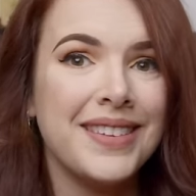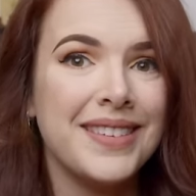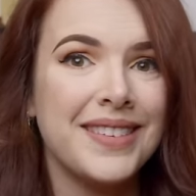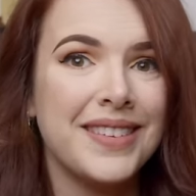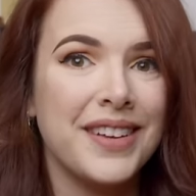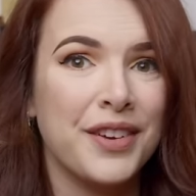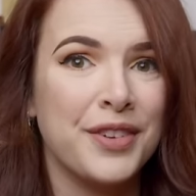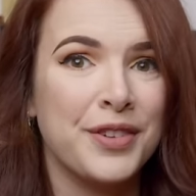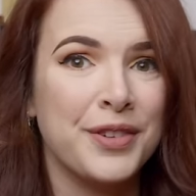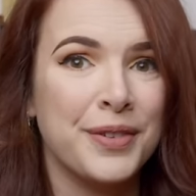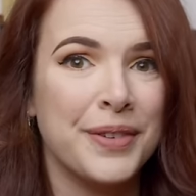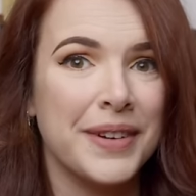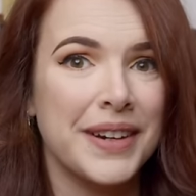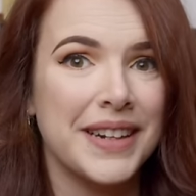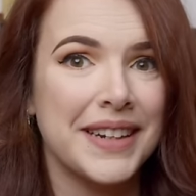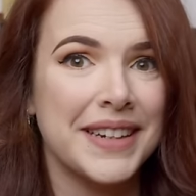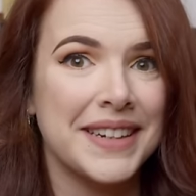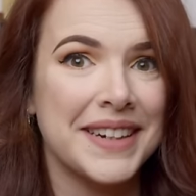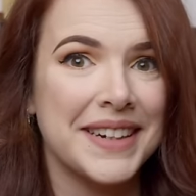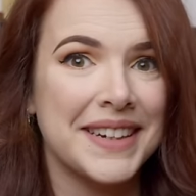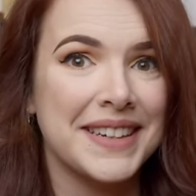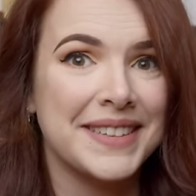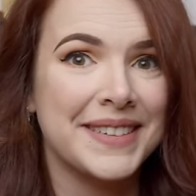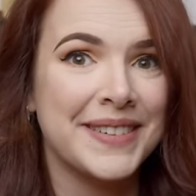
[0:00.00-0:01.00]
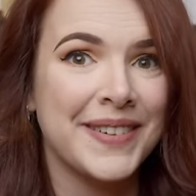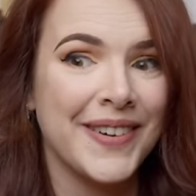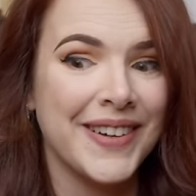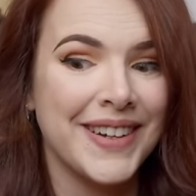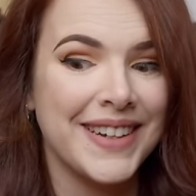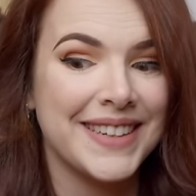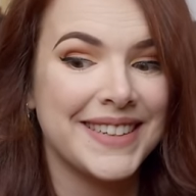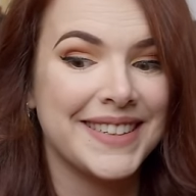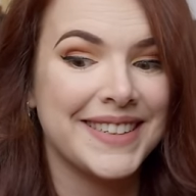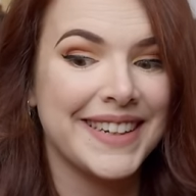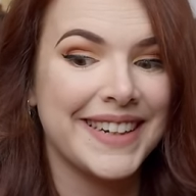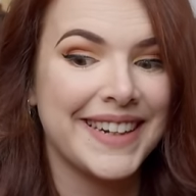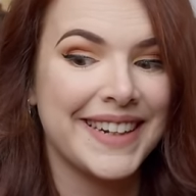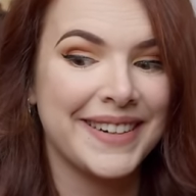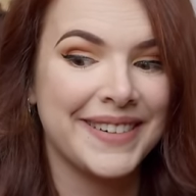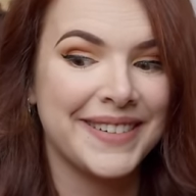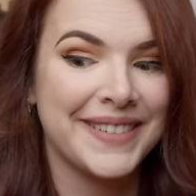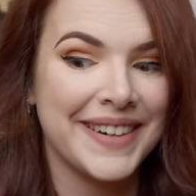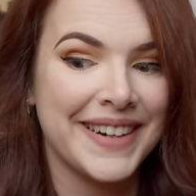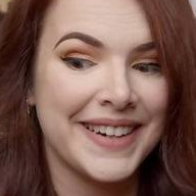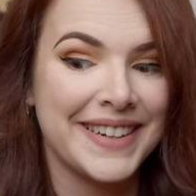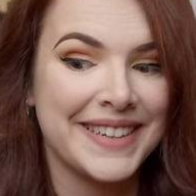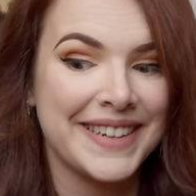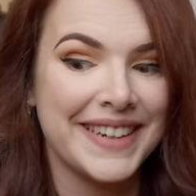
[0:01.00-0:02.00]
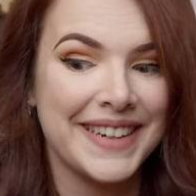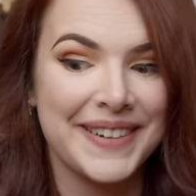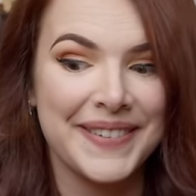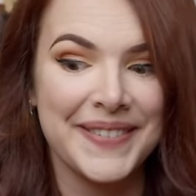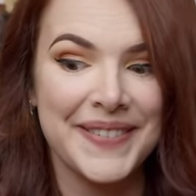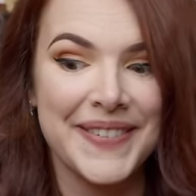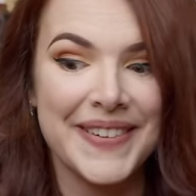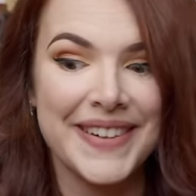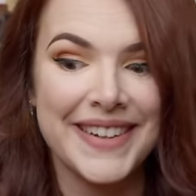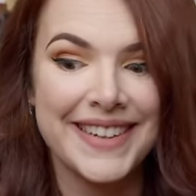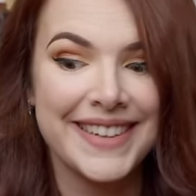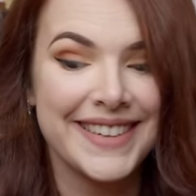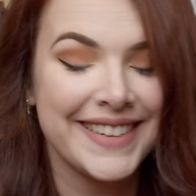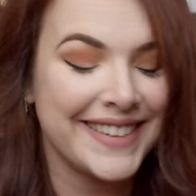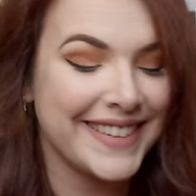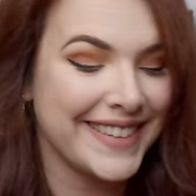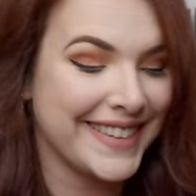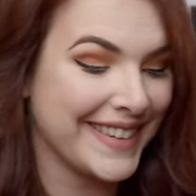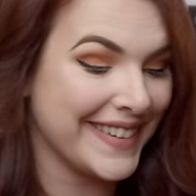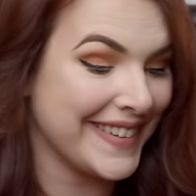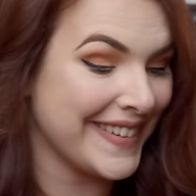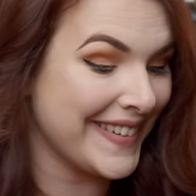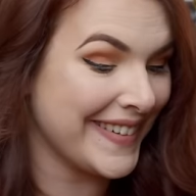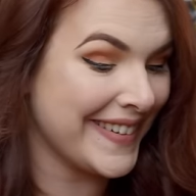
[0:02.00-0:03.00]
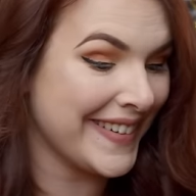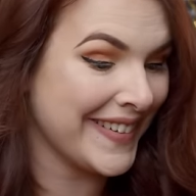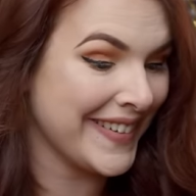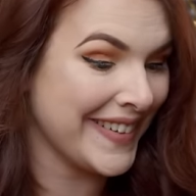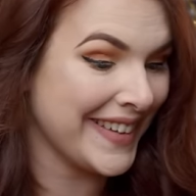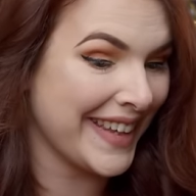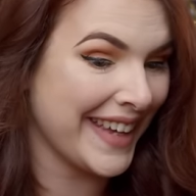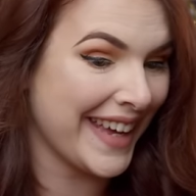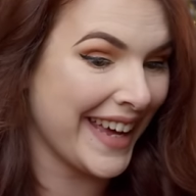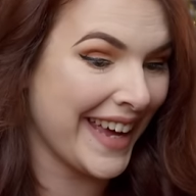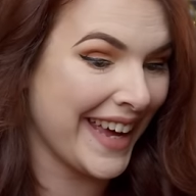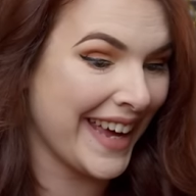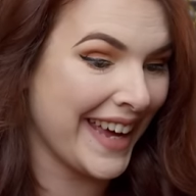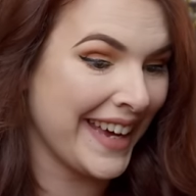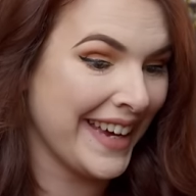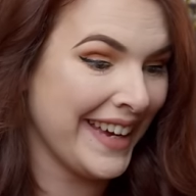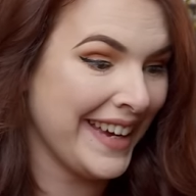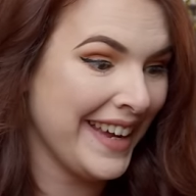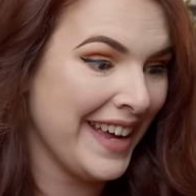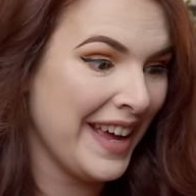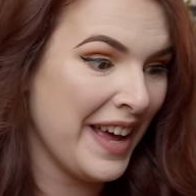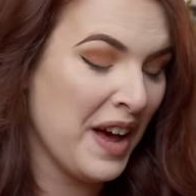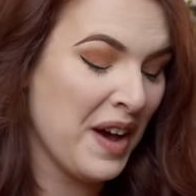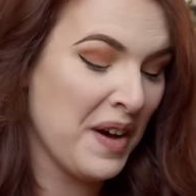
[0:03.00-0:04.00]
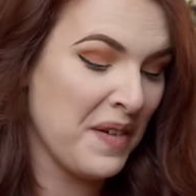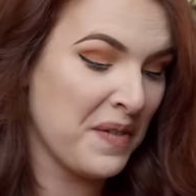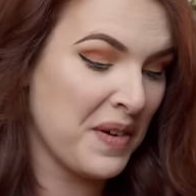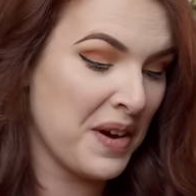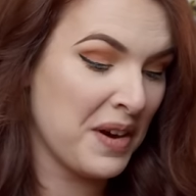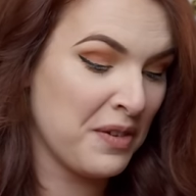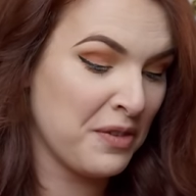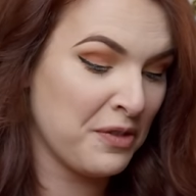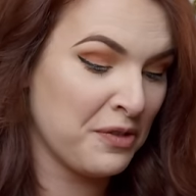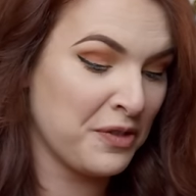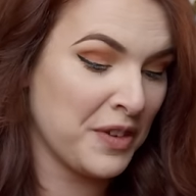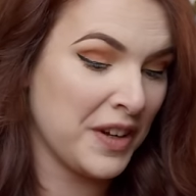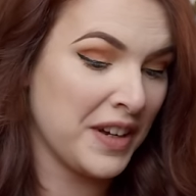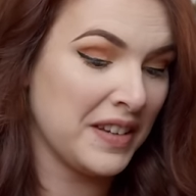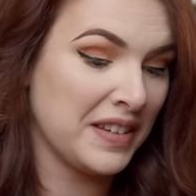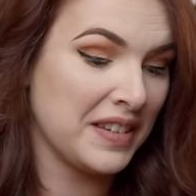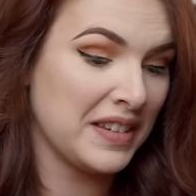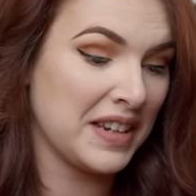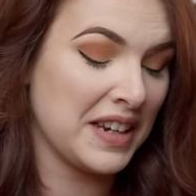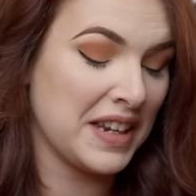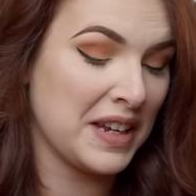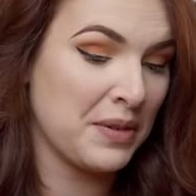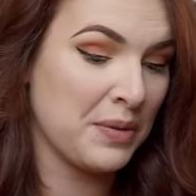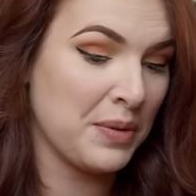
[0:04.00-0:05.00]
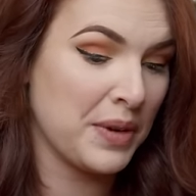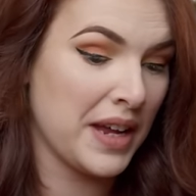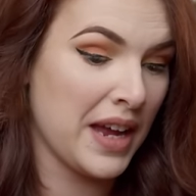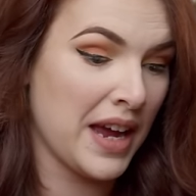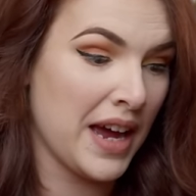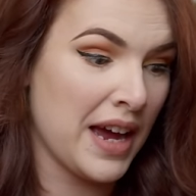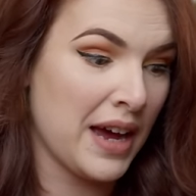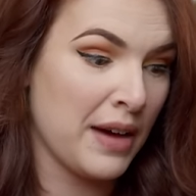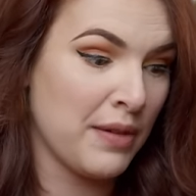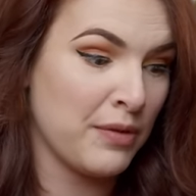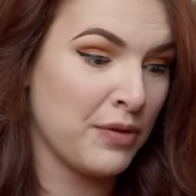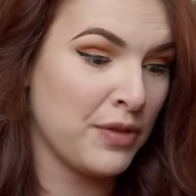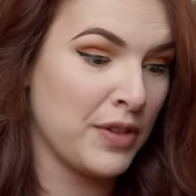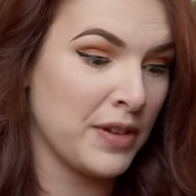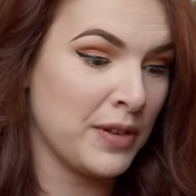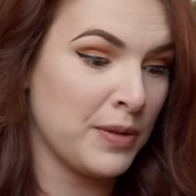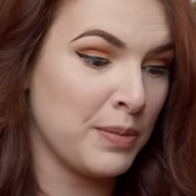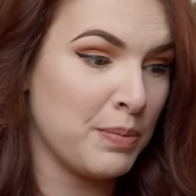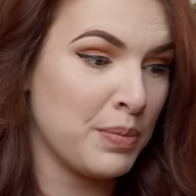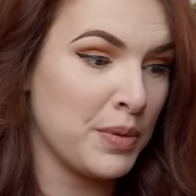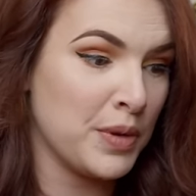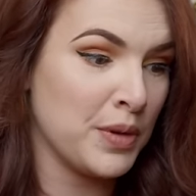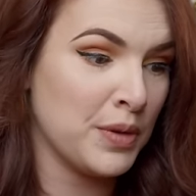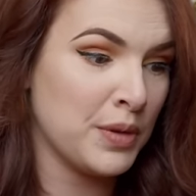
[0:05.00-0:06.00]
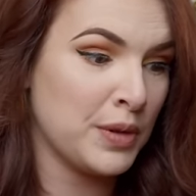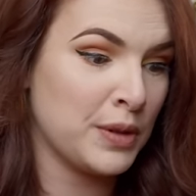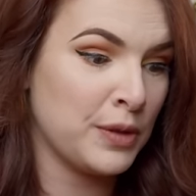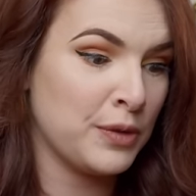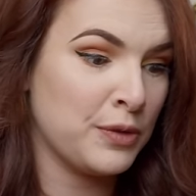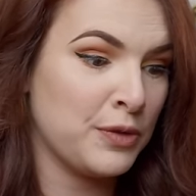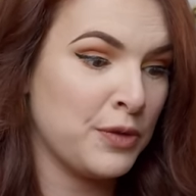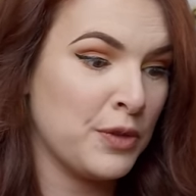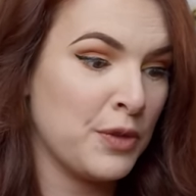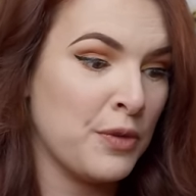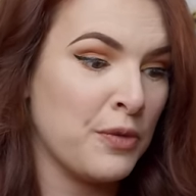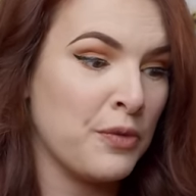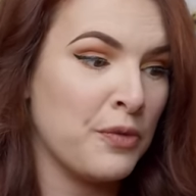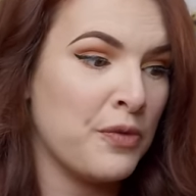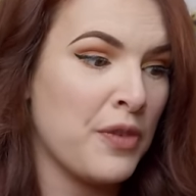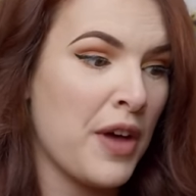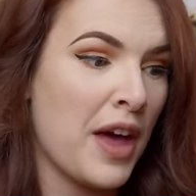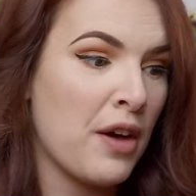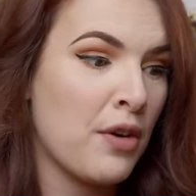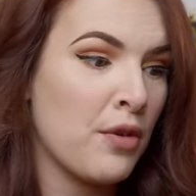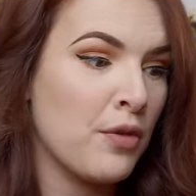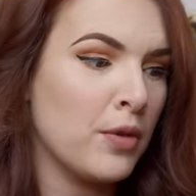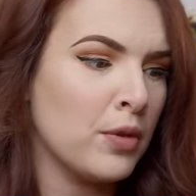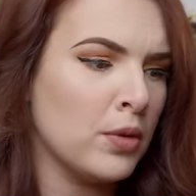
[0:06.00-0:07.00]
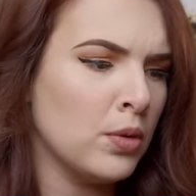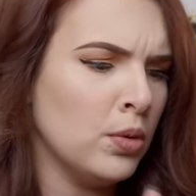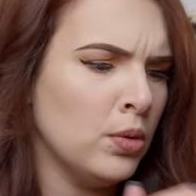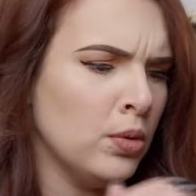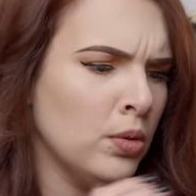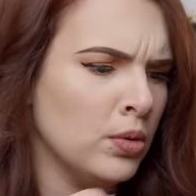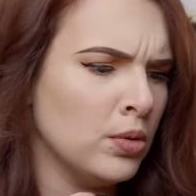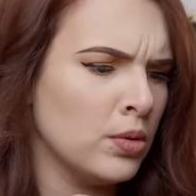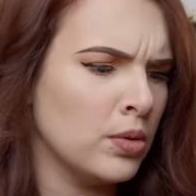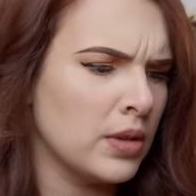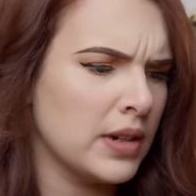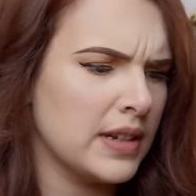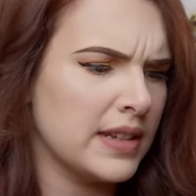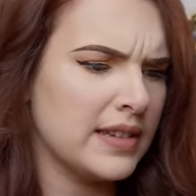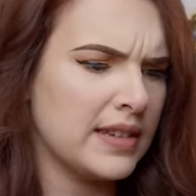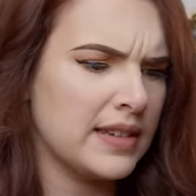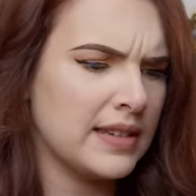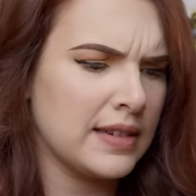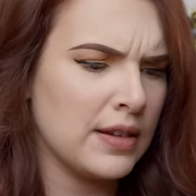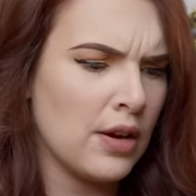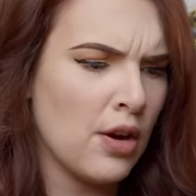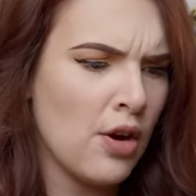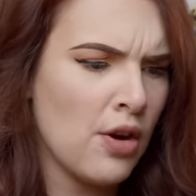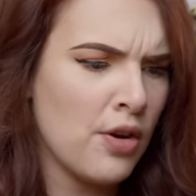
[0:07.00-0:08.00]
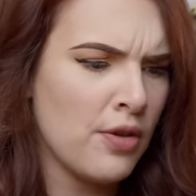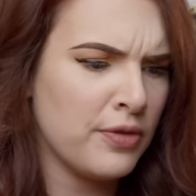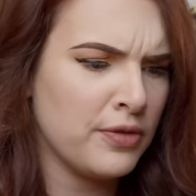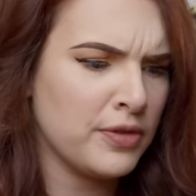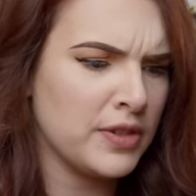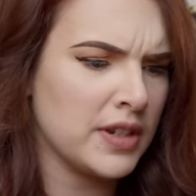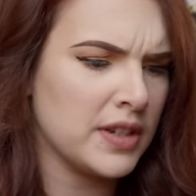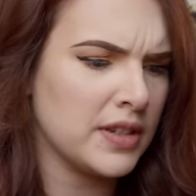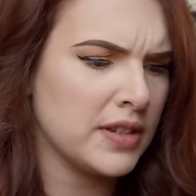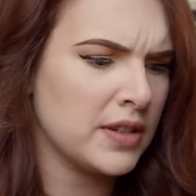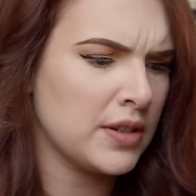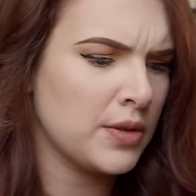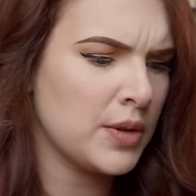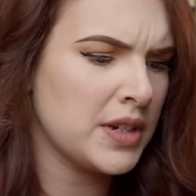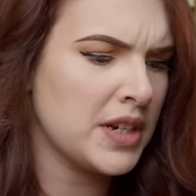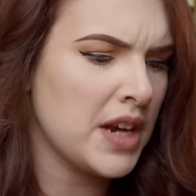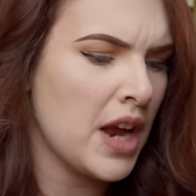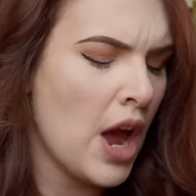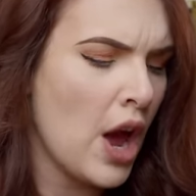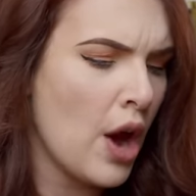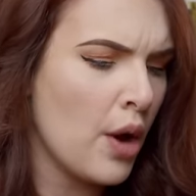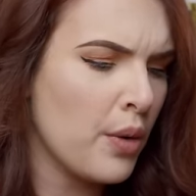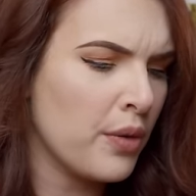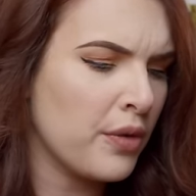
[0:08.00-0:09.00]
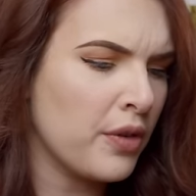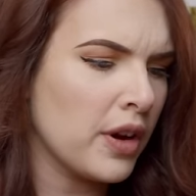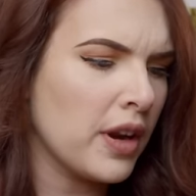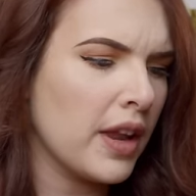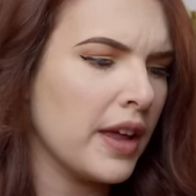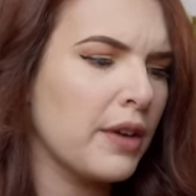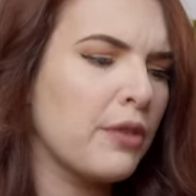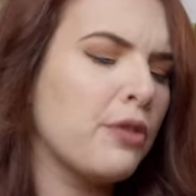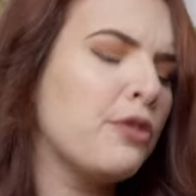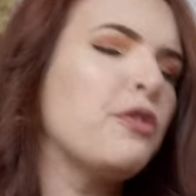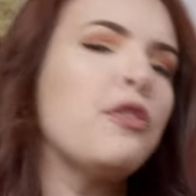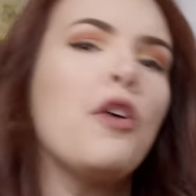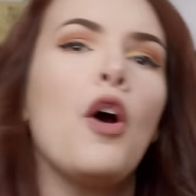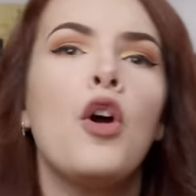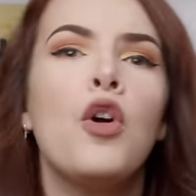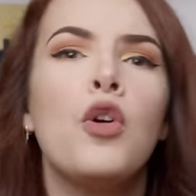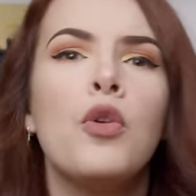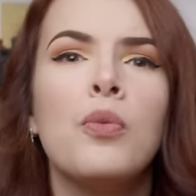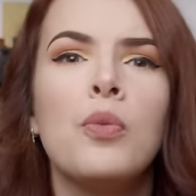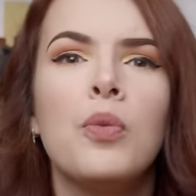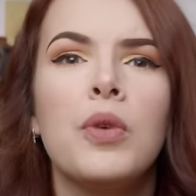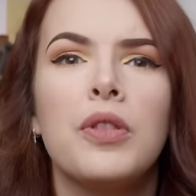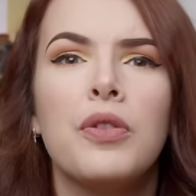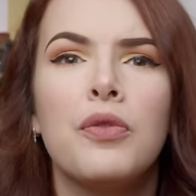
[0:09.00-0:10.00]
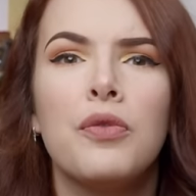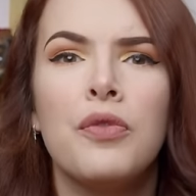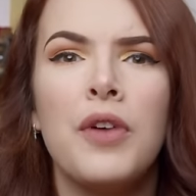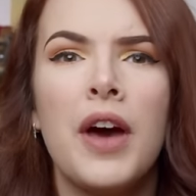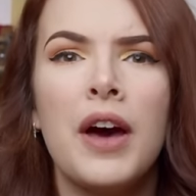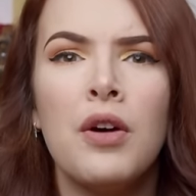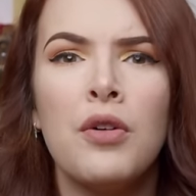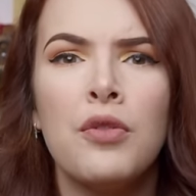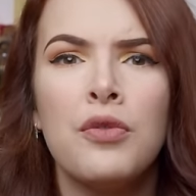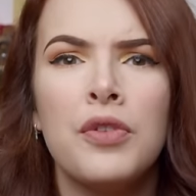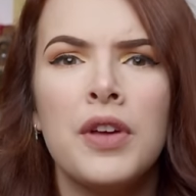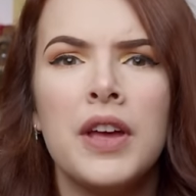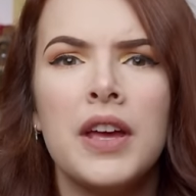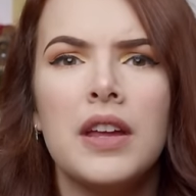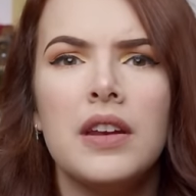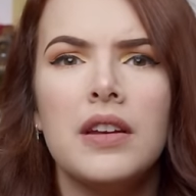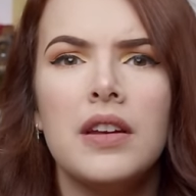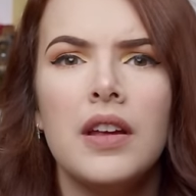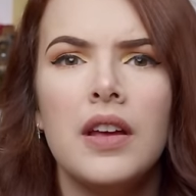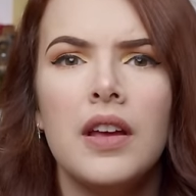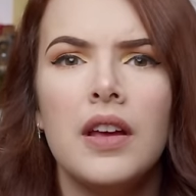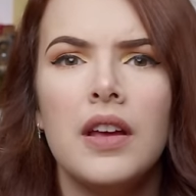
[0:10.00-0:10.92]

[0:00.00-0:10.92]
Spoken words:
stuff's really nice quality already. What? Okay. Well, firstly, we have this beautiful ooh, it's soft, it's squishy. We've got like foam with velvet